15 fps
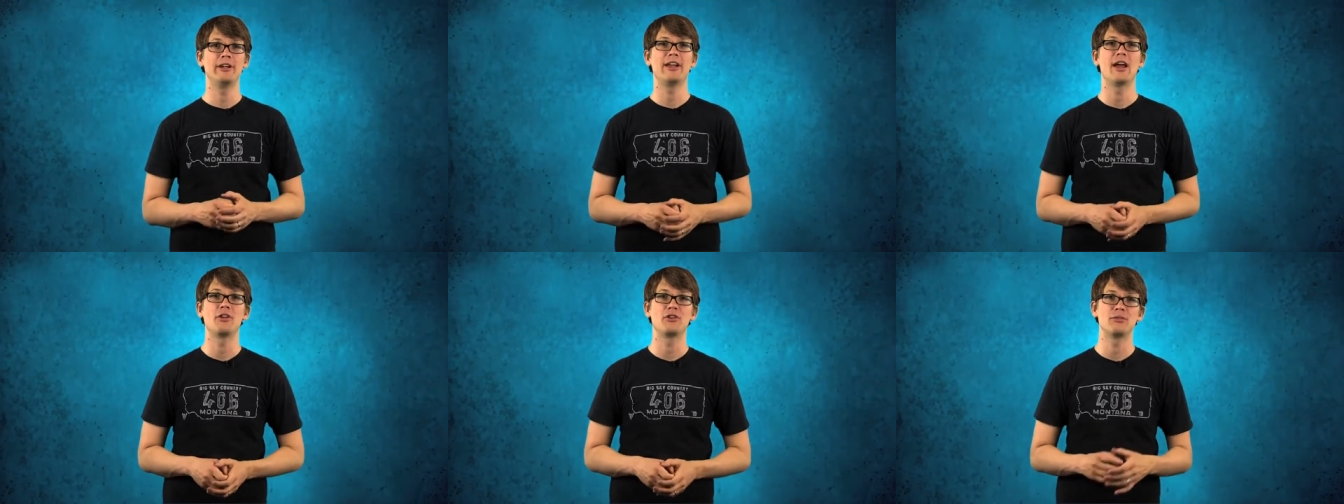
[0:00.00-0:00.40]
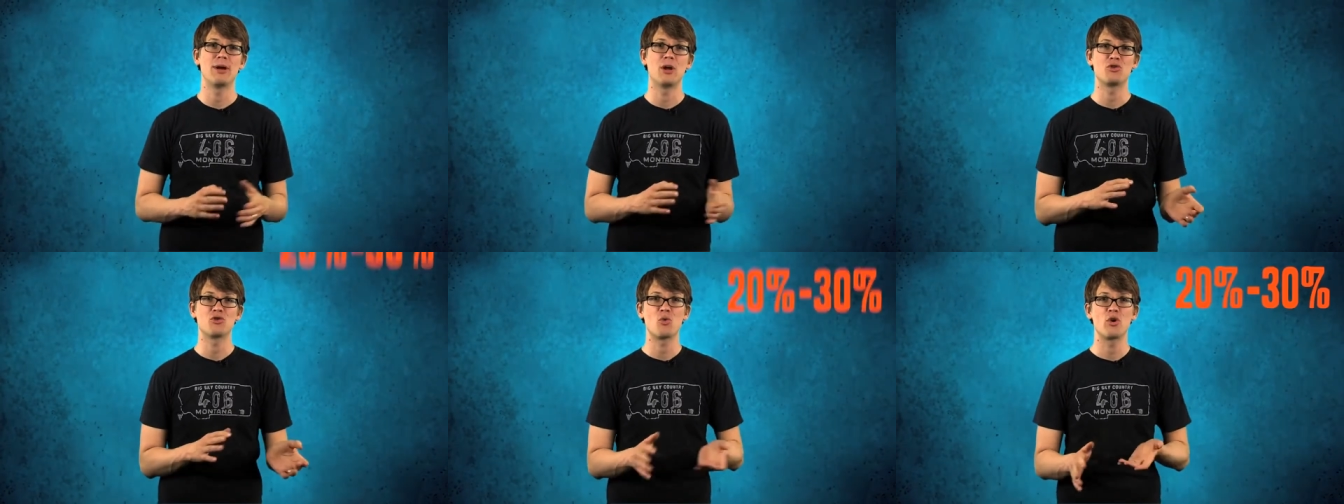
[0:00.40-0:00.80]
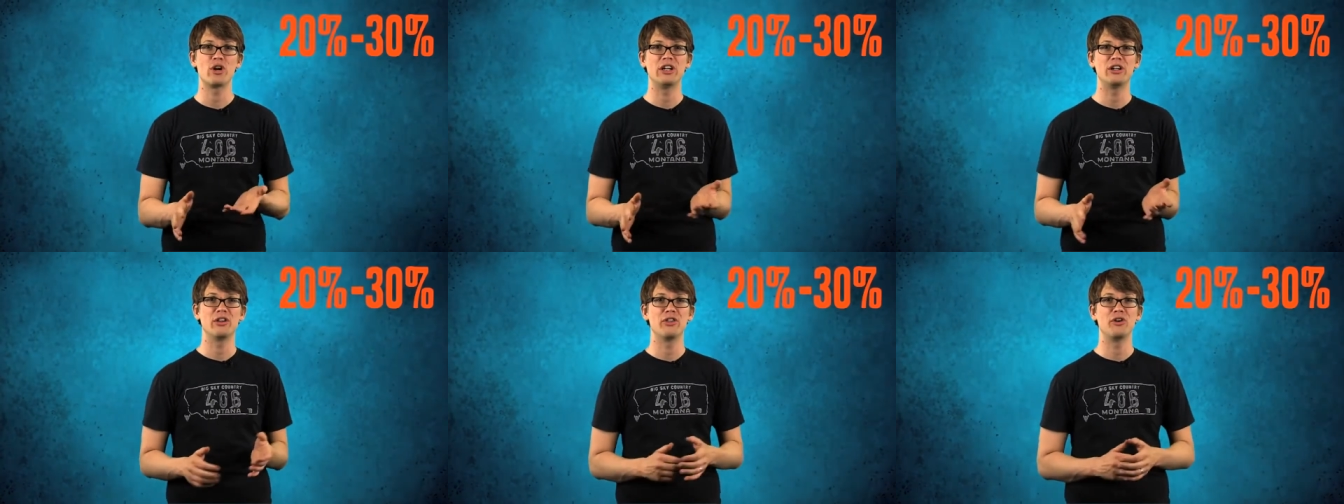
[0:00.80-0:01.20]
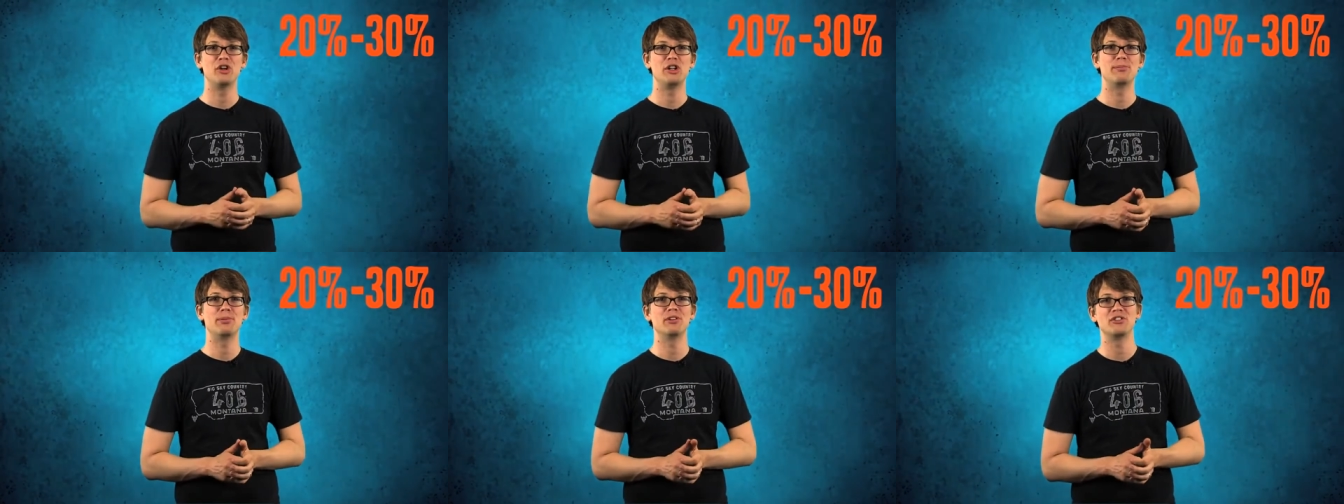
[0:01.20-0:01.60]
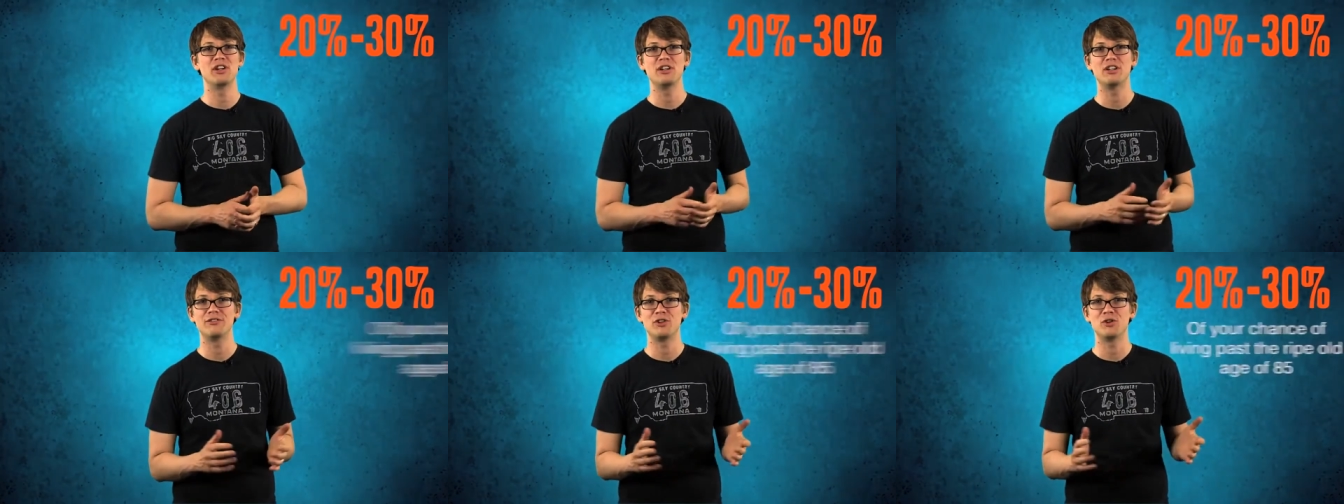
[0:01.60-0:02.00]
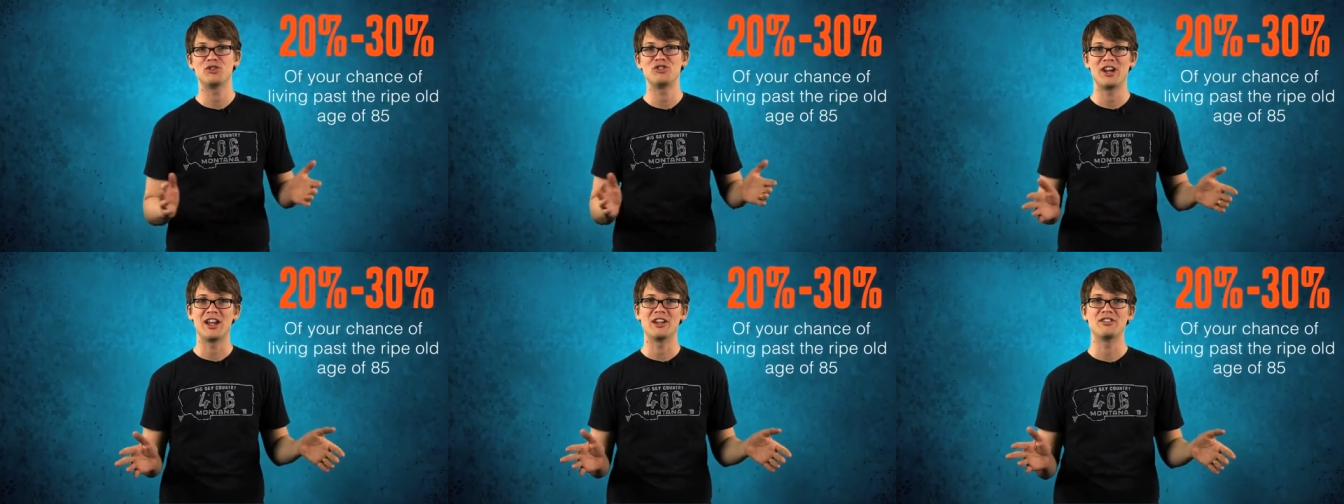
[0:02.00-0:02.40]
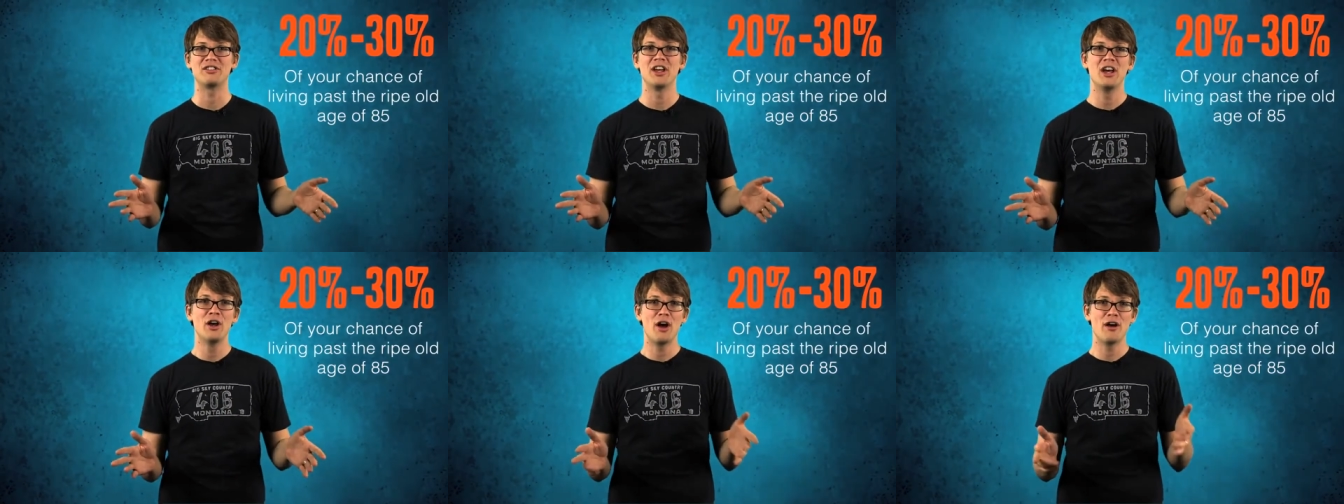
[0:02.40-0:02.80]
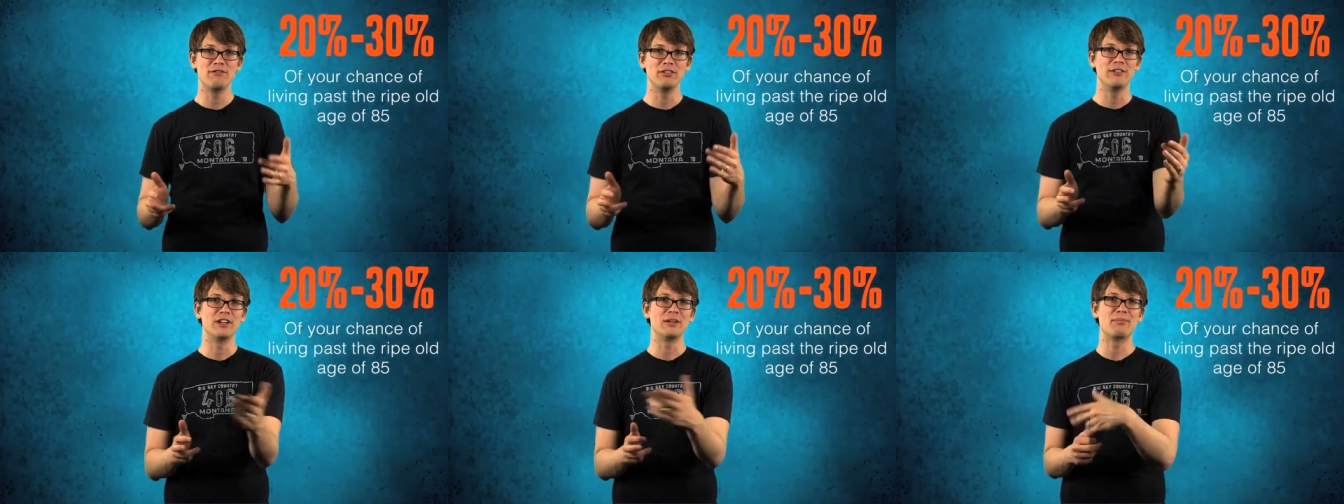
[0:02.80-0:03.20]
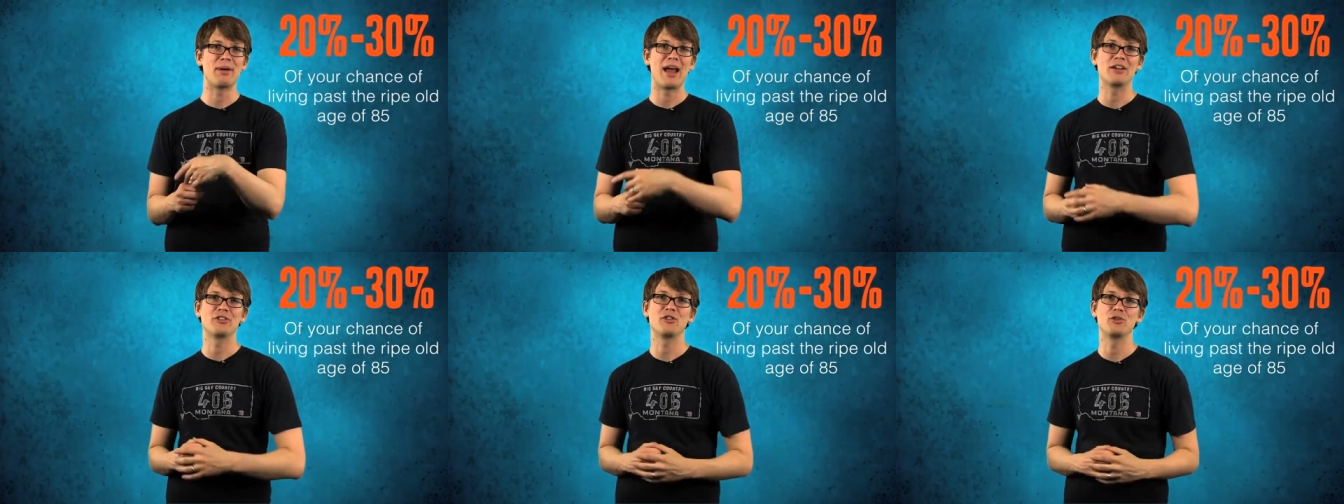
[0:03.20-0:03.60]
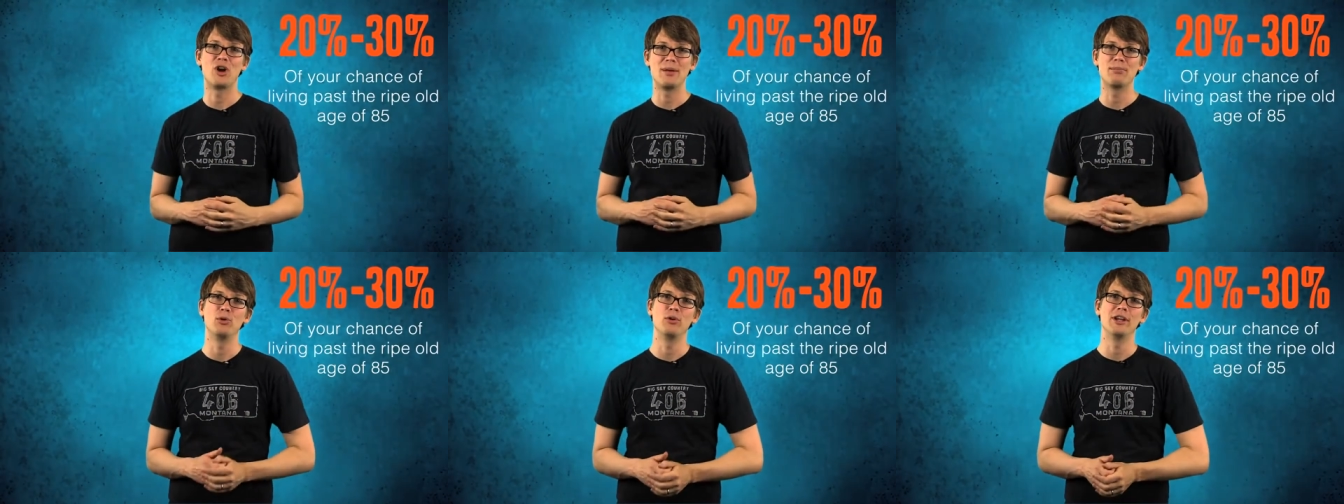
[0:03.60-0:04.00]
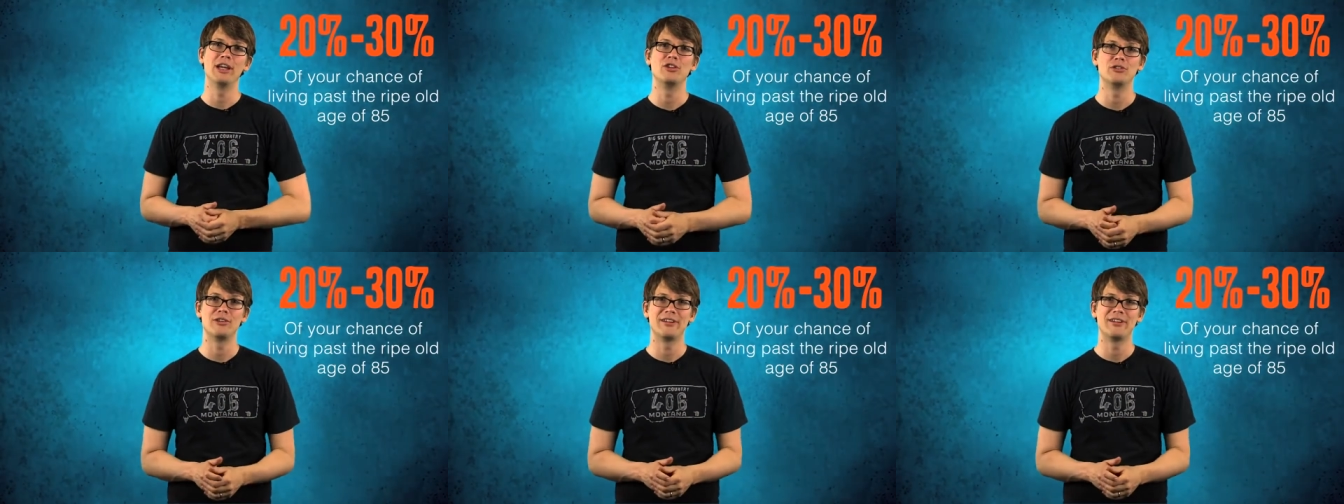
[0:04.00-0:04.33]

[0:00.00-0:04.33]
accounts for about 20 to 30% of your chance of living past the ripe old age of